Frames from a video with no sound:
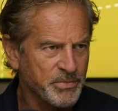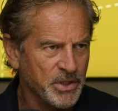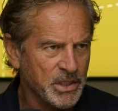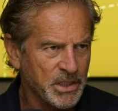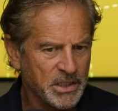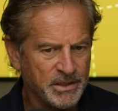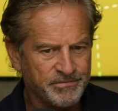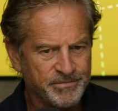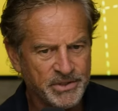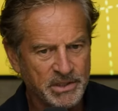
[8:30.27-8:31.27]
by
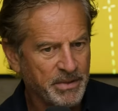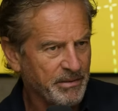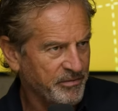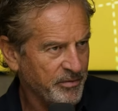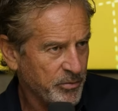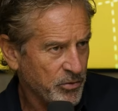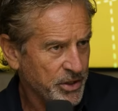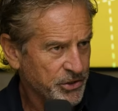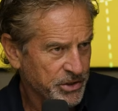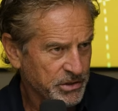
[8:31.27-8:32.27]
the Department of
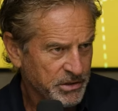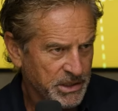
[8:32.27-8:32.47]
Immigration,